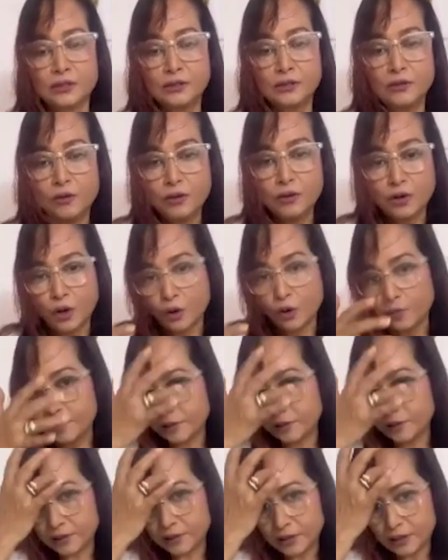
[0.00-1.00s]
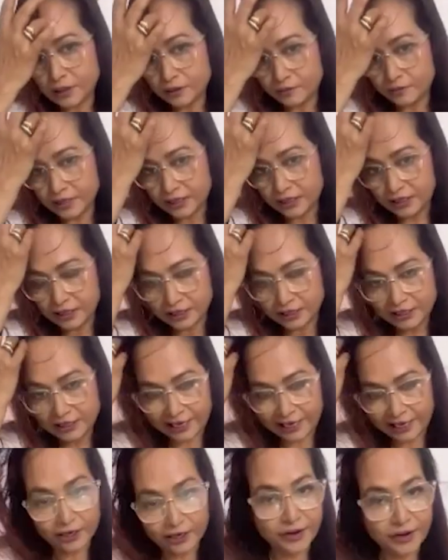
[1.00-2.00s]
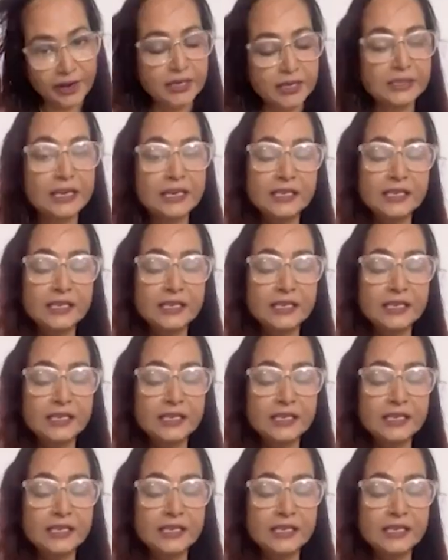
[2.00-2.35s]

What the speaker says: to go global with their careers.